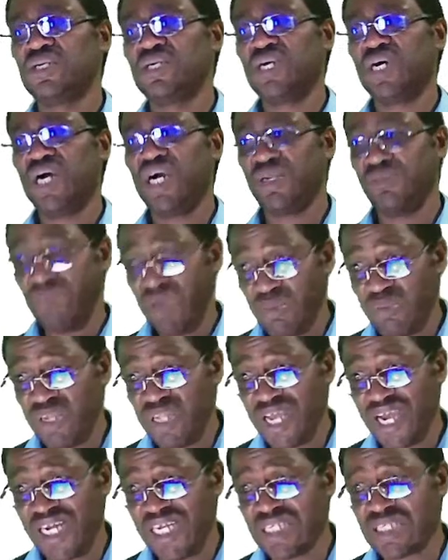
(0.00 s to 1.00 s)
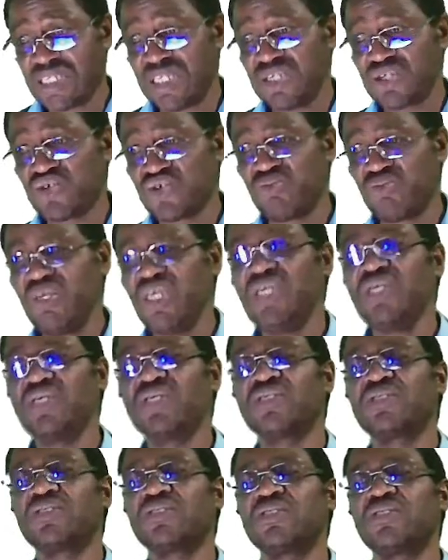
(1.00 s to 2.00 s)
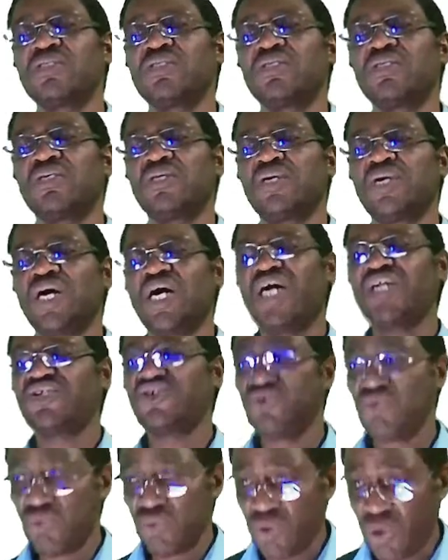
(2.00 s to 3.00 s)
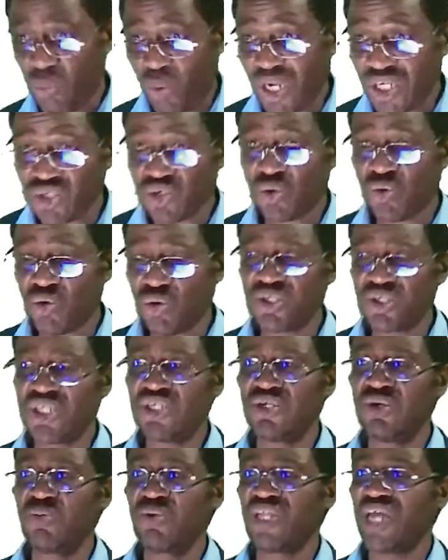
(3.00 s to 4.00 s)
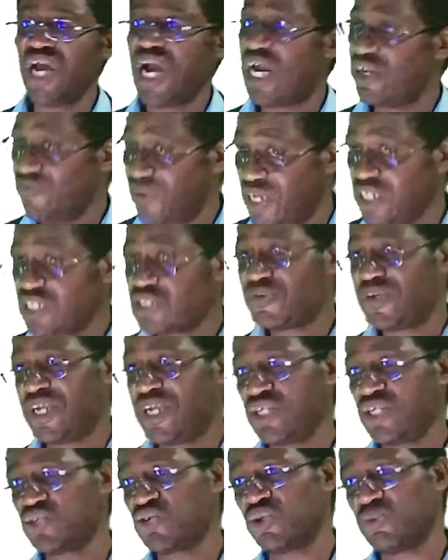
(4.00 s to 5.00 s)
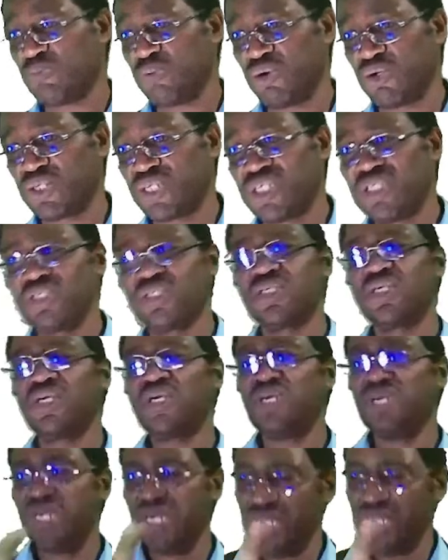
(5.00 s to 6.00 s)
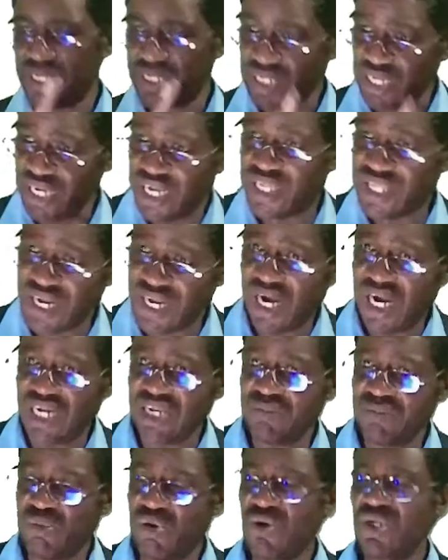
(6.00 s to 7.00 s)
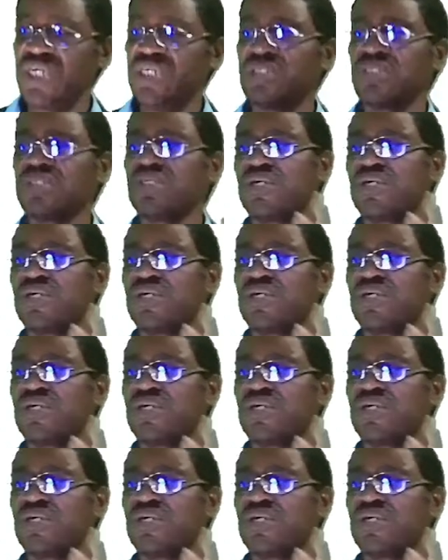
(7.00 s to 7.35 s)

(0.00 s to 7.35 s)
and maybe they are listening to me, and you want to continue with the advanced financial reporting. It's either early morning